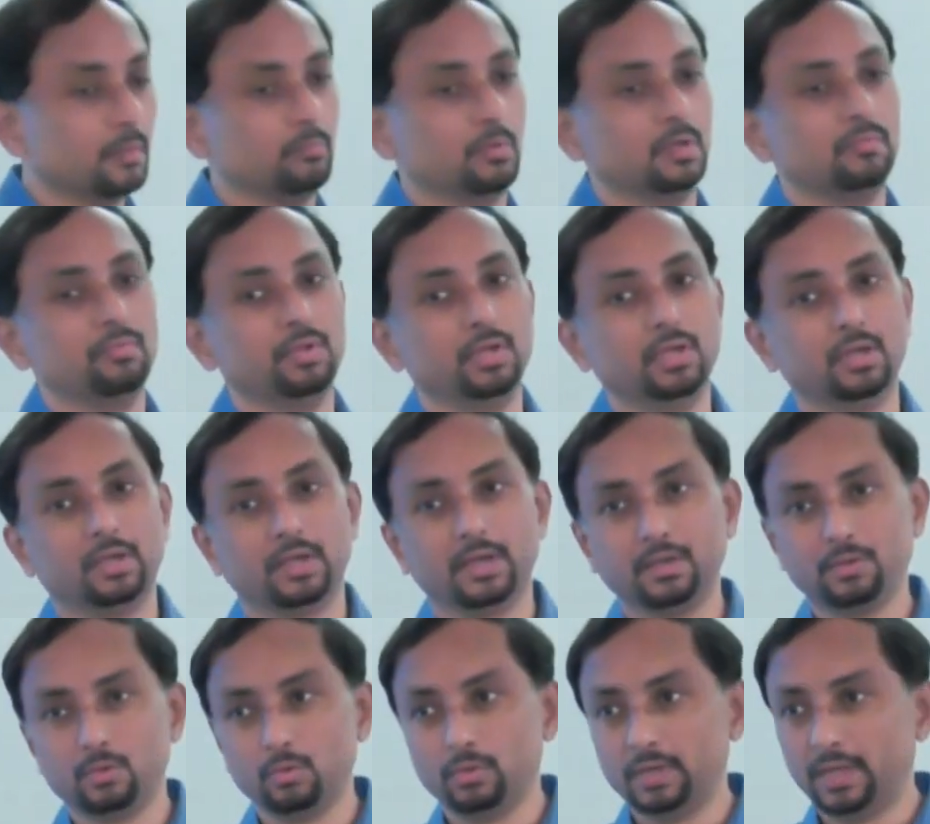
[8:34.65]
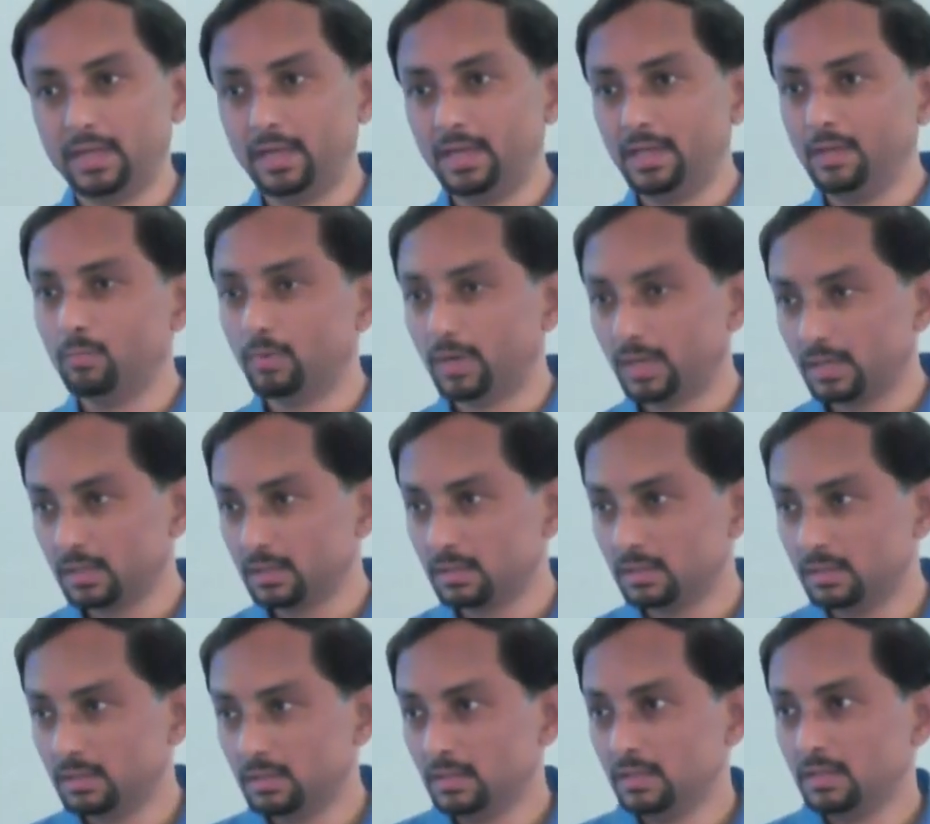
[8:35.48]
But when you get to daily
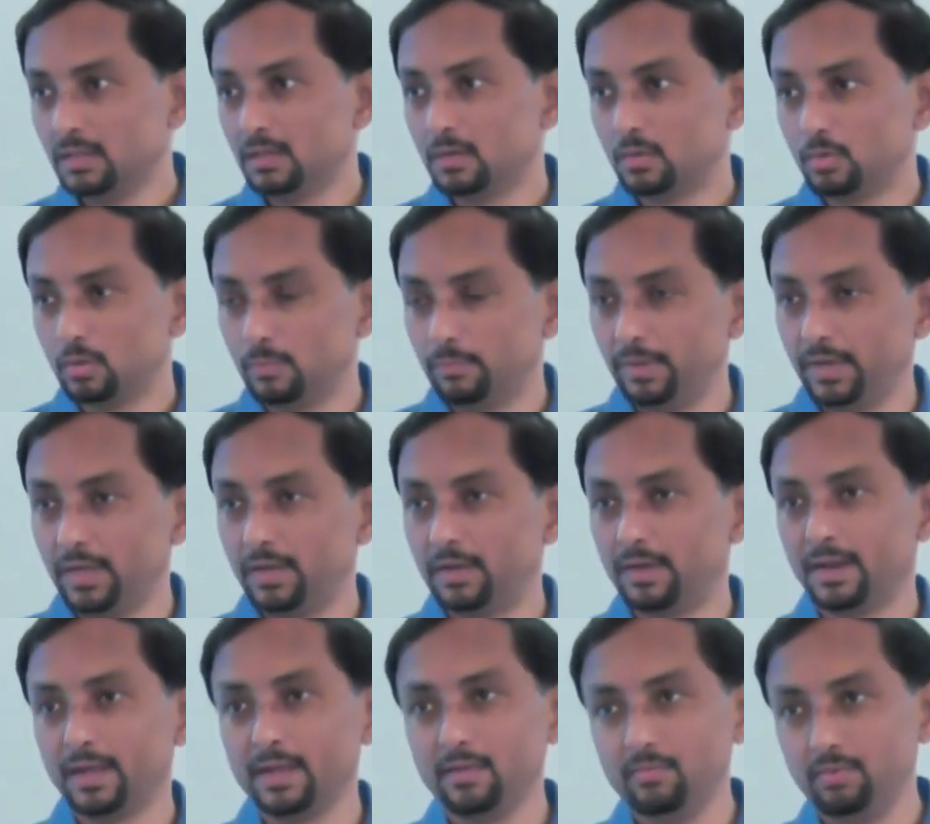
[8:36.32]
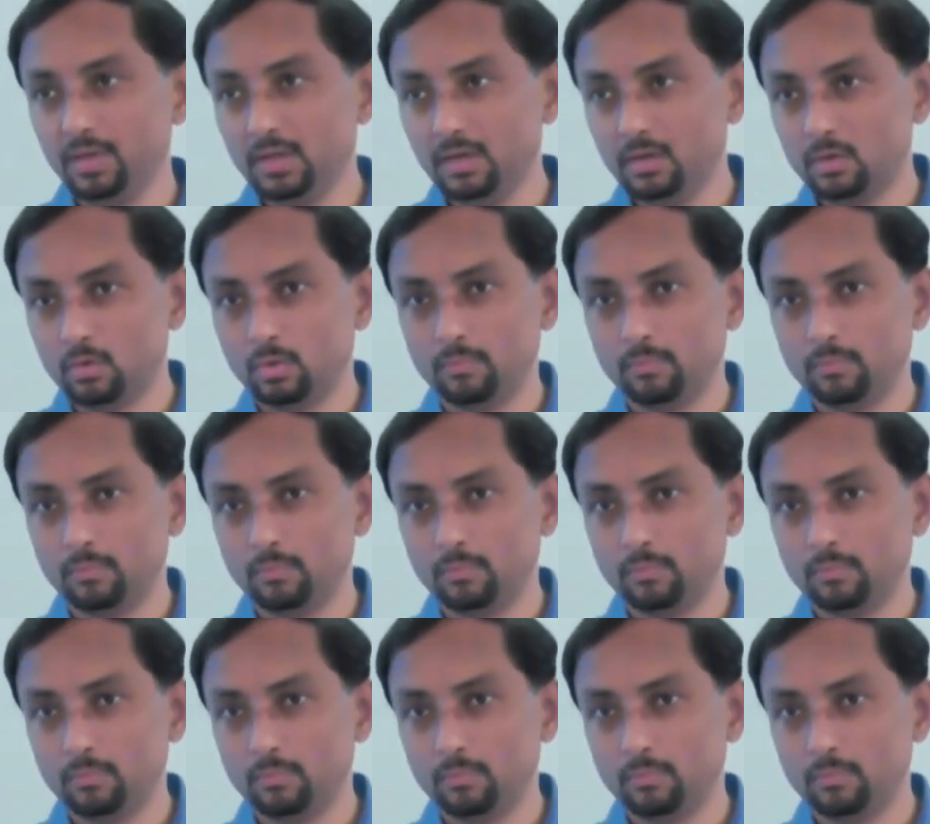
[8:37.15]
work, could be driving,